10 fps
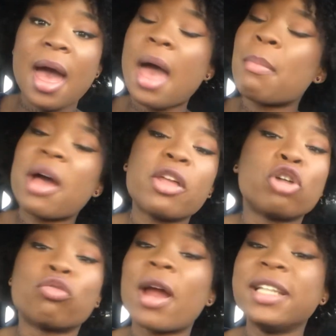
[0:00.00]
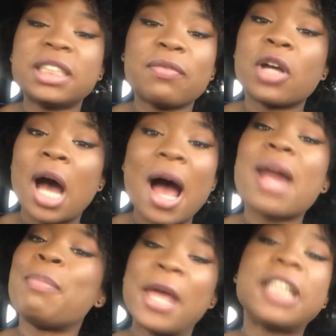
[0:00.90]
and by the grace of
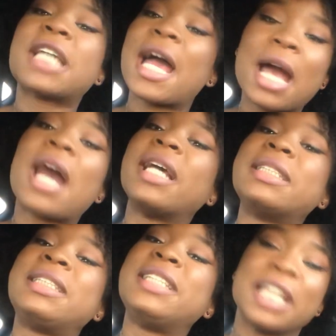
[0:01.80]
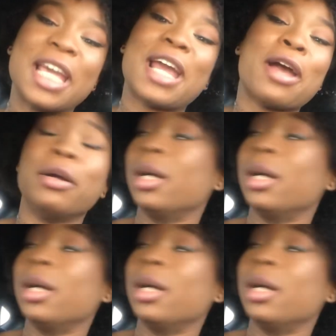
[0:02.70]
God, bitch, I got a C.